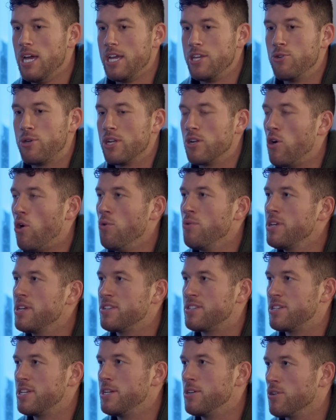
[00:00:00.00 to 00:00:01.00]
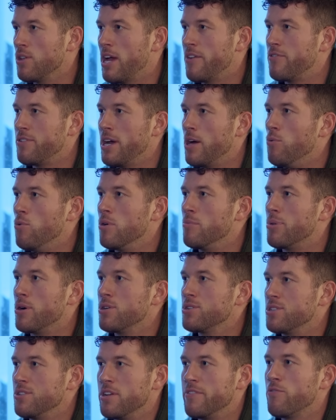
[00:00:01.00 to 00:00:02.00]
you can only see your life without one
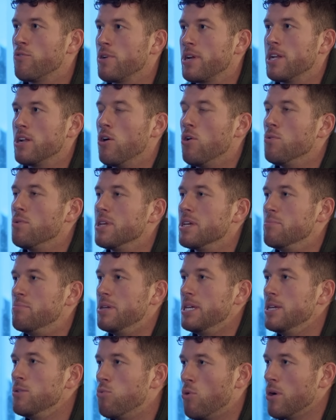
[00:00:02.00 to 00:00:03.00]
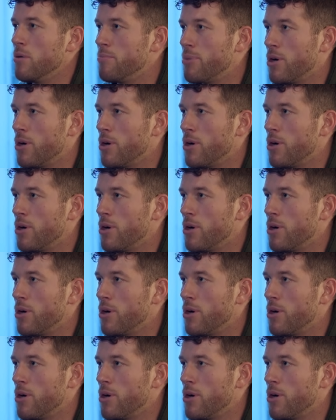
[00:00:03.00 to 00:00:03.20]
person, therefore can only be one